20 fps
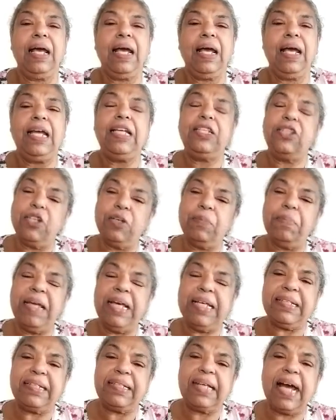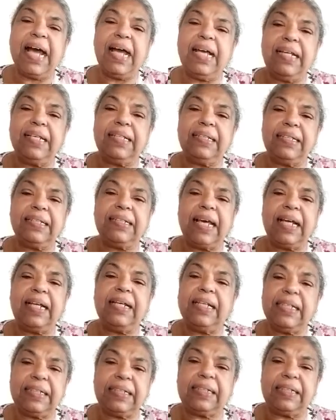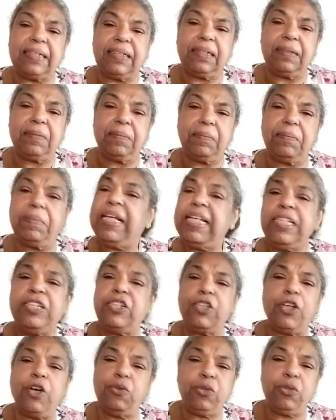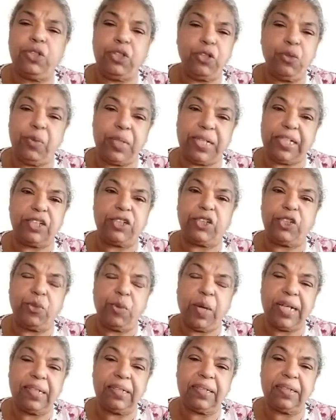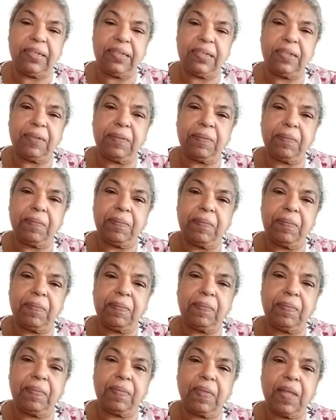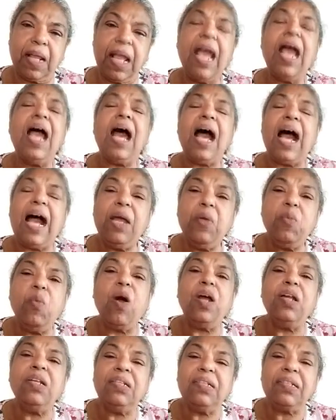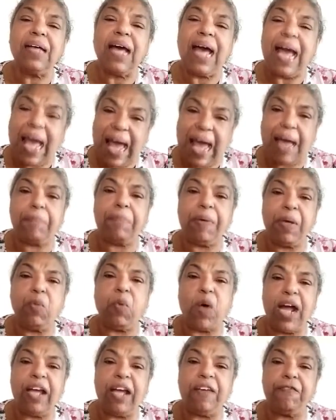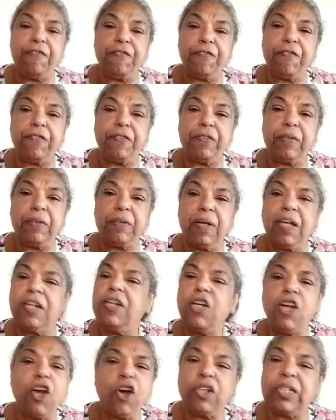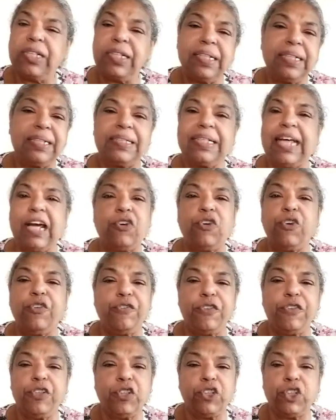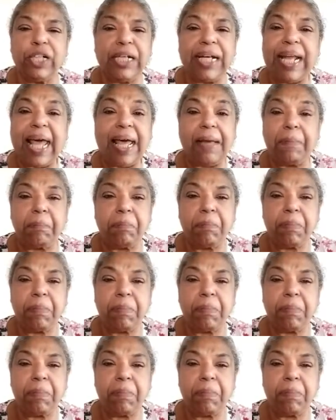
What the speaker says: he took me aside and said, listen, please don't do this to us. I want a happy wife, not a sacrificial lamb.